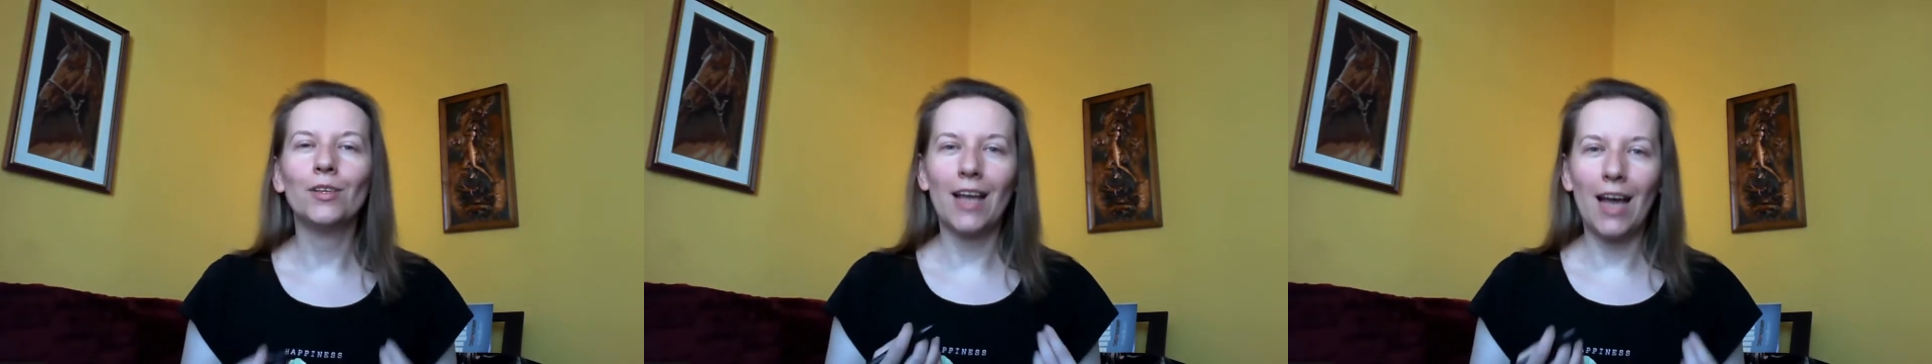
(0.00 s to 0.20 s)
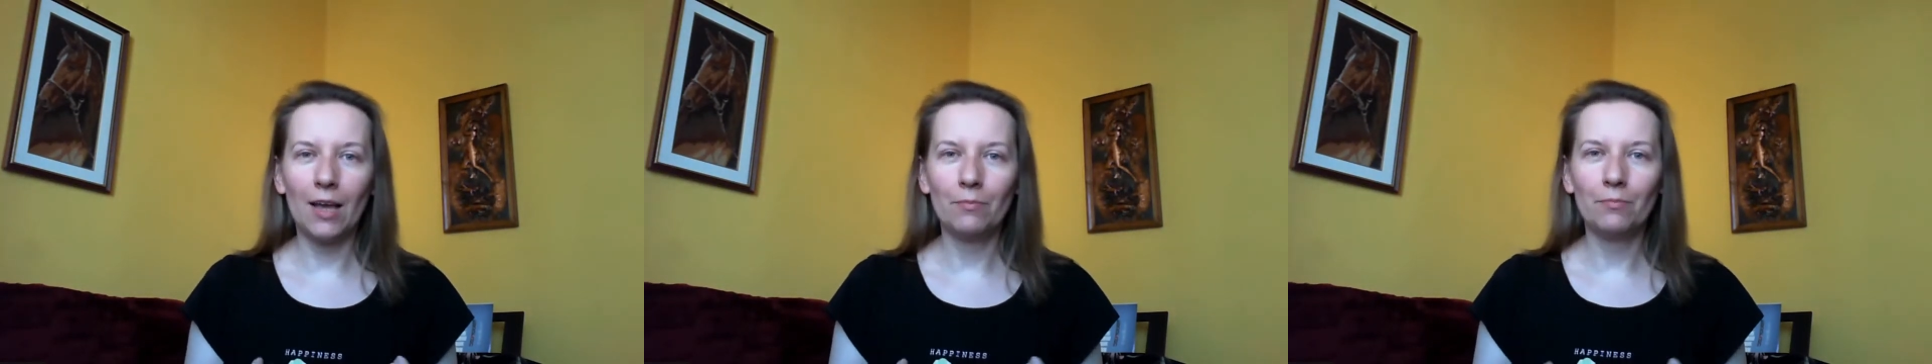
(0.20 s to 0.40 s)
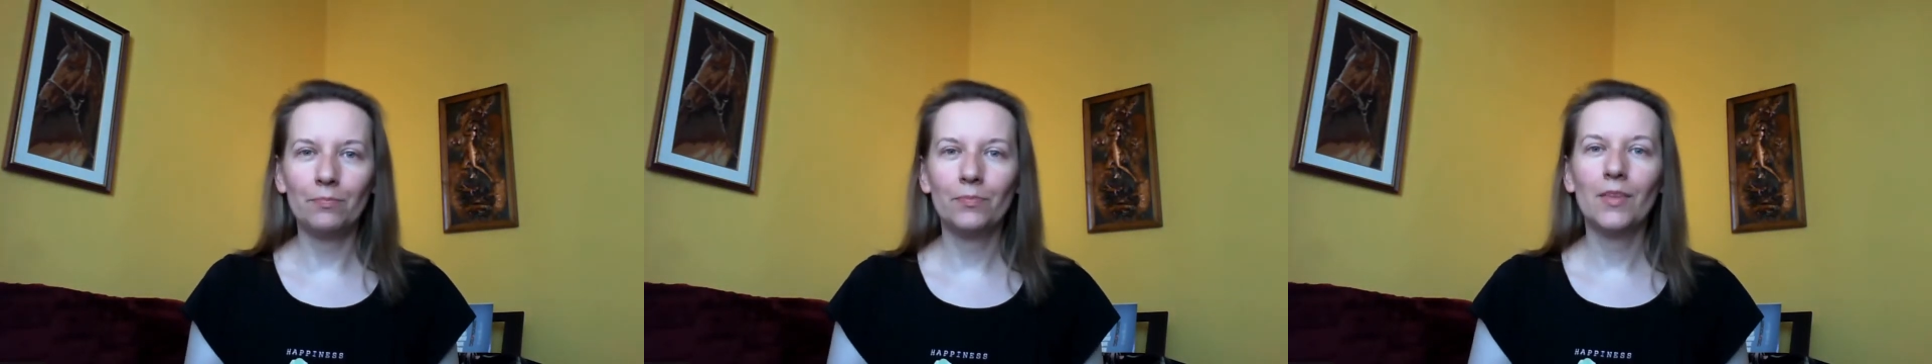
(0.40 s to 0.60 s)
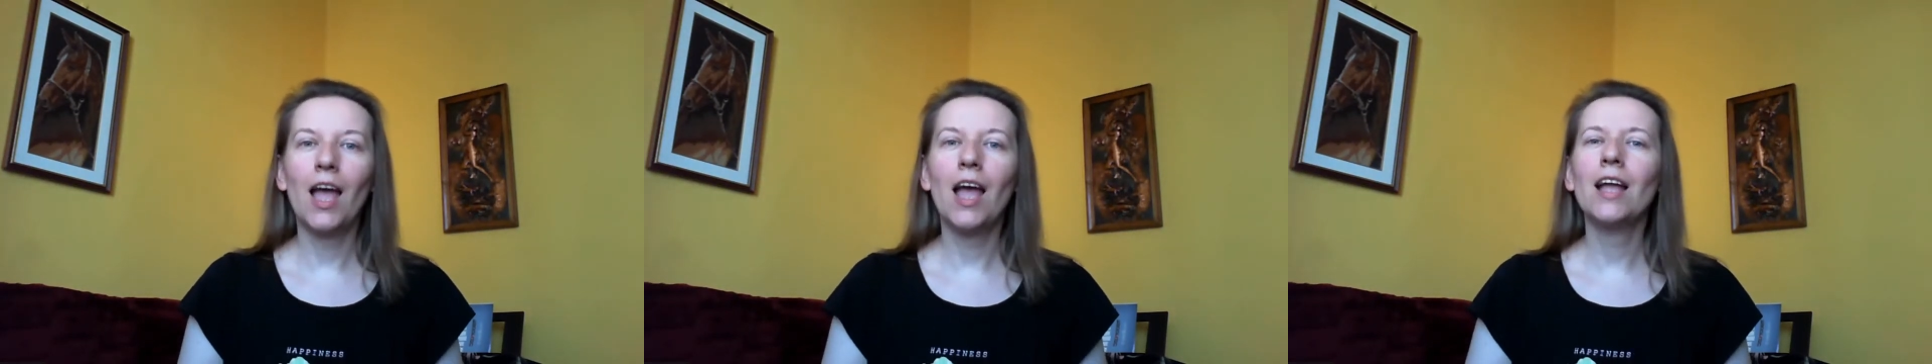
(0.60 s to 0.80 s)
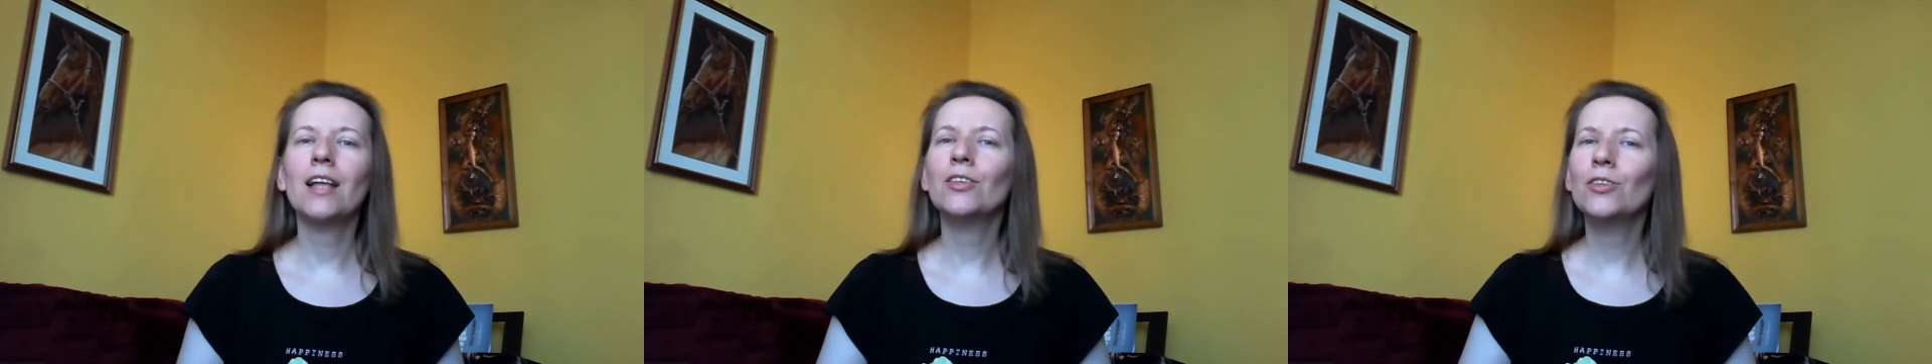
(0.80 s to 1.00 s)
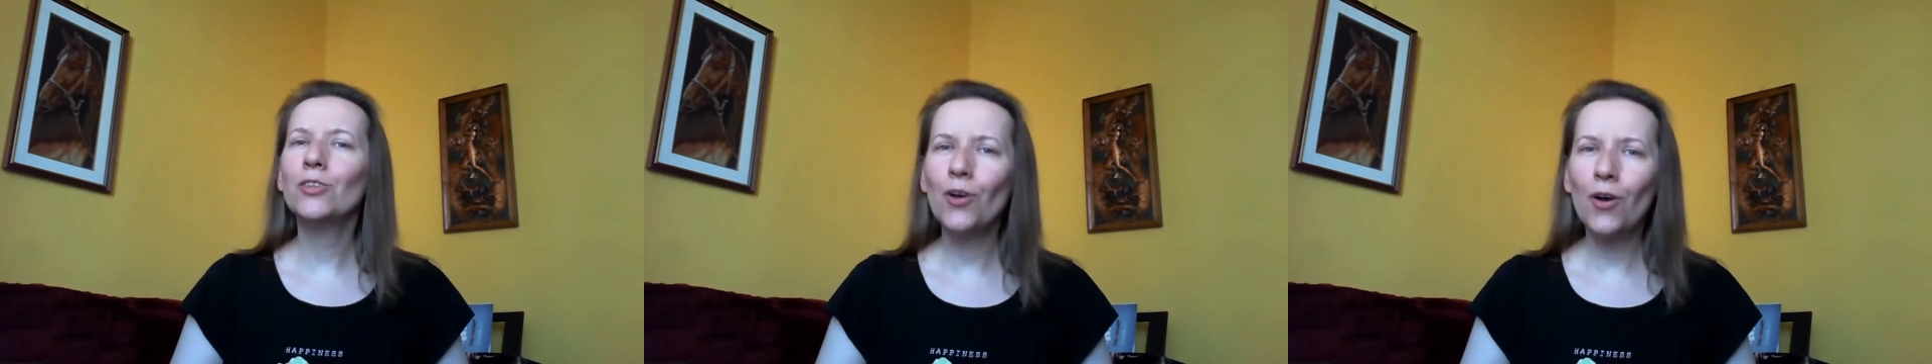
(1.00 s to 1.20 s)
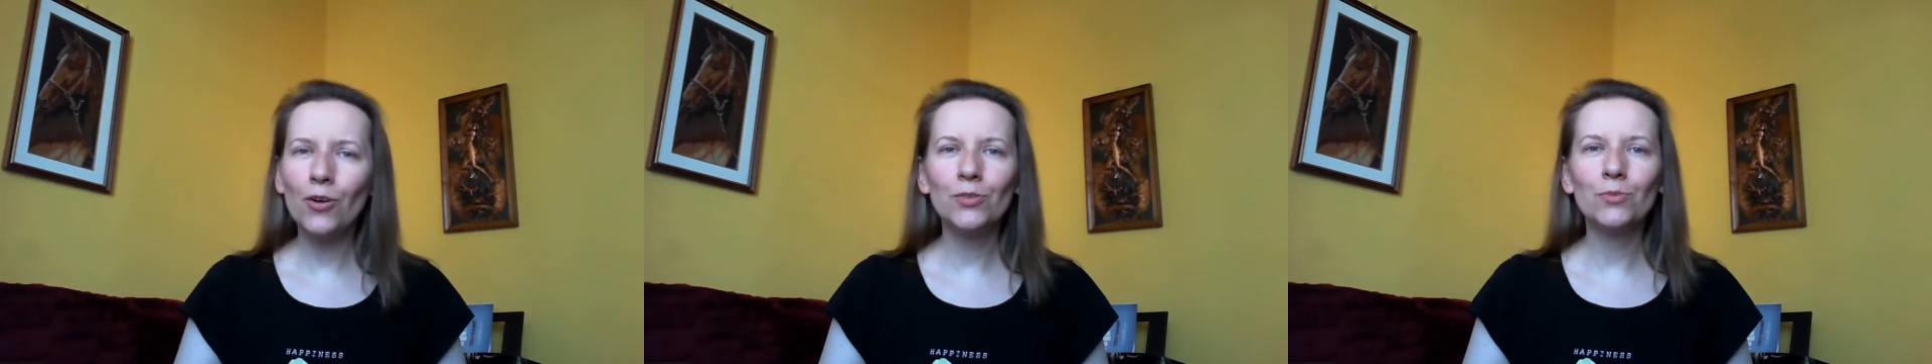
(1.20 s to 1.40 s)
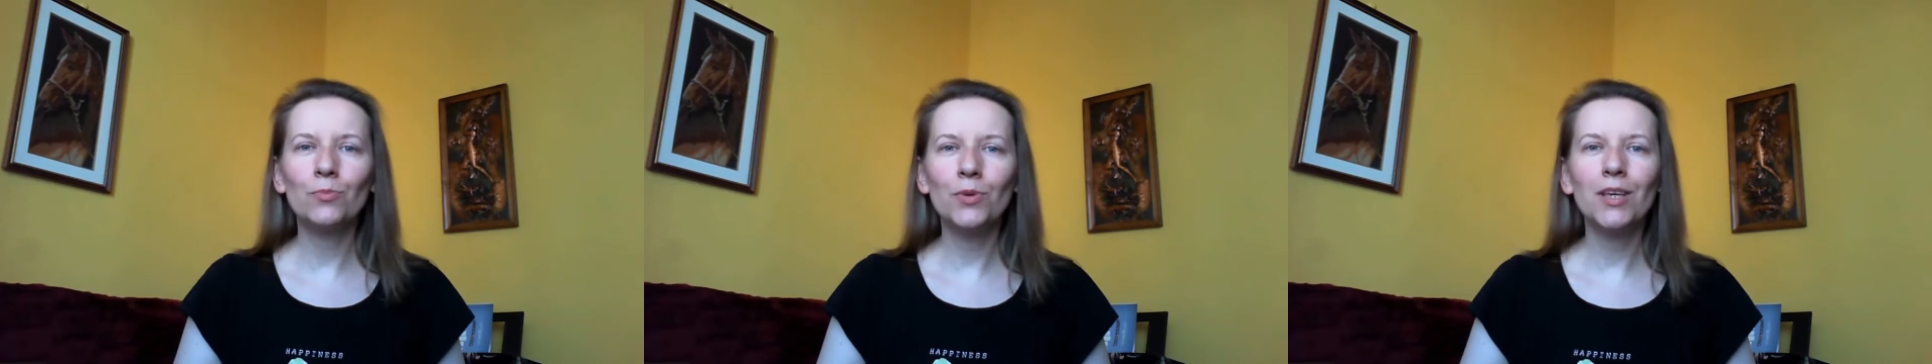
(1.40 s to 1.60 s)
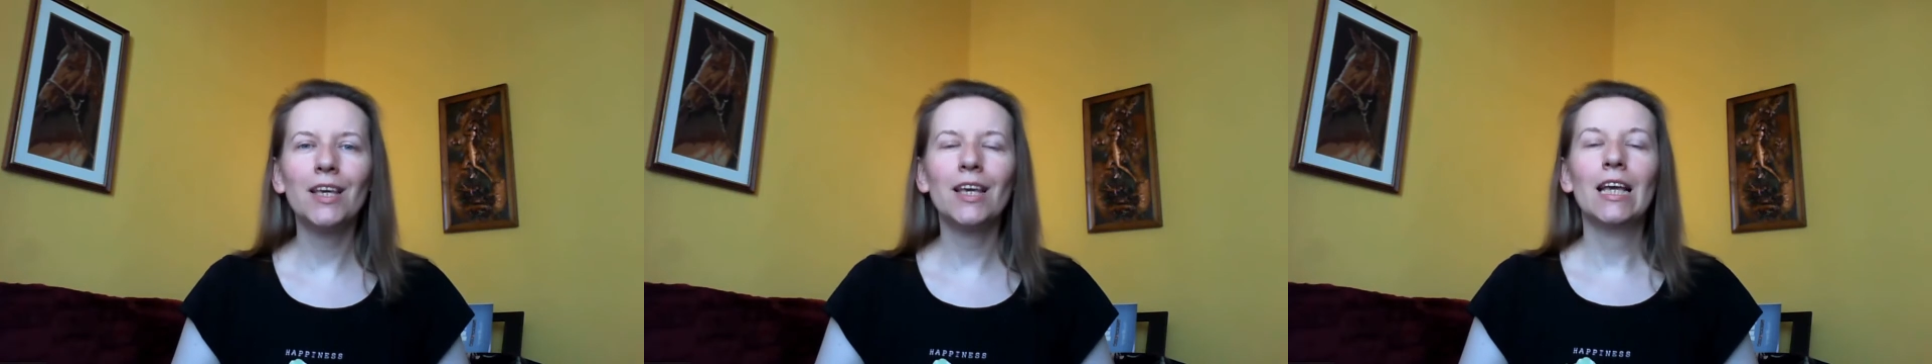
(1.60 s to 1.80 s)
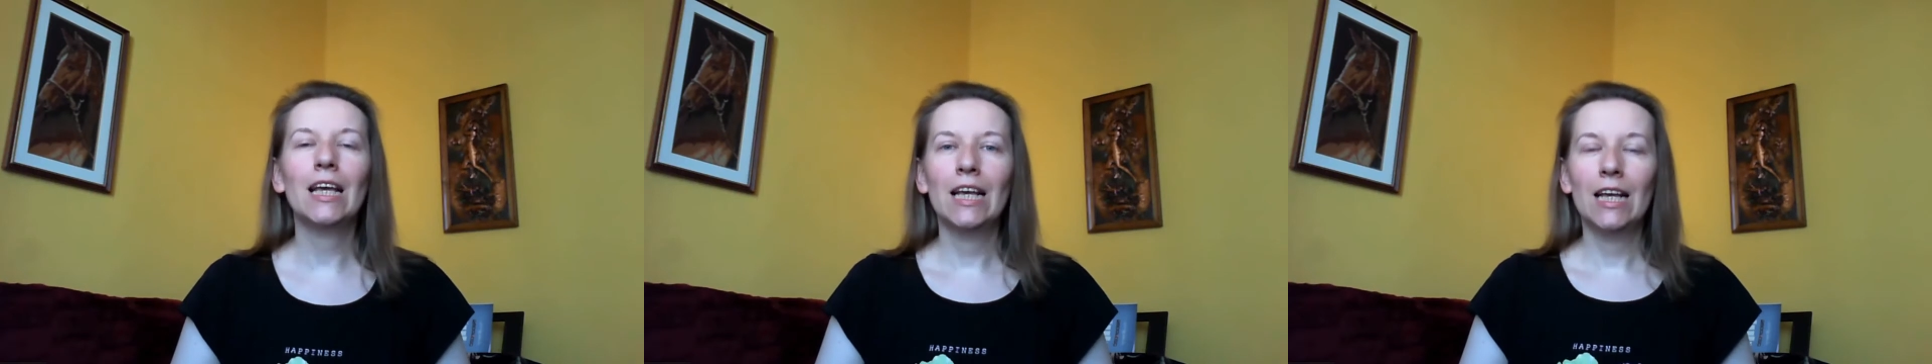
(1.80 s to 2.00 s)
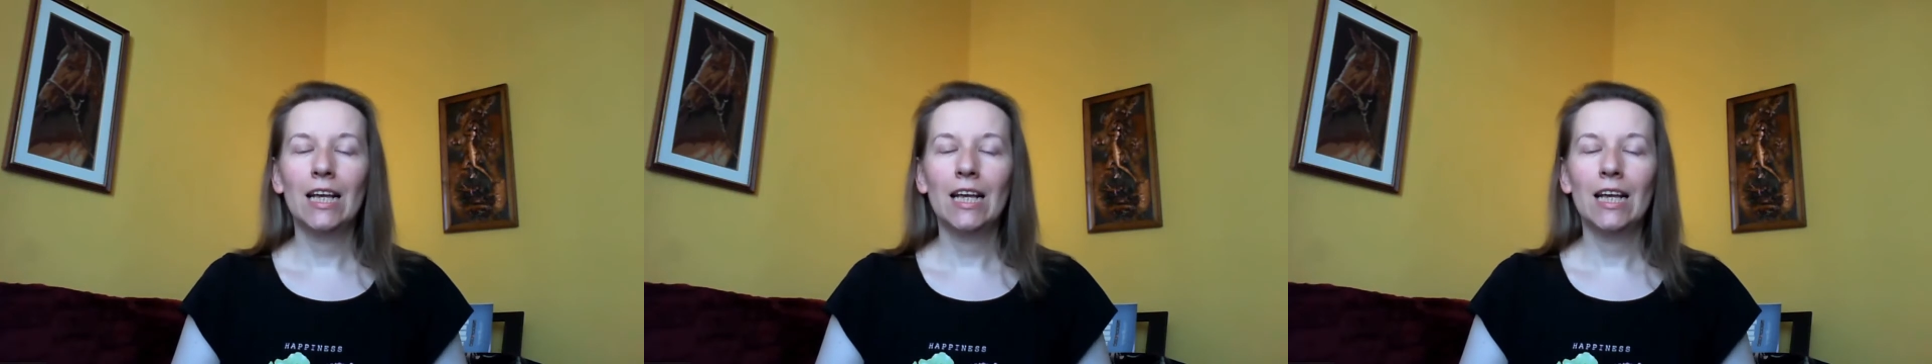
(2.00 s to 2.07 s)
time and don't be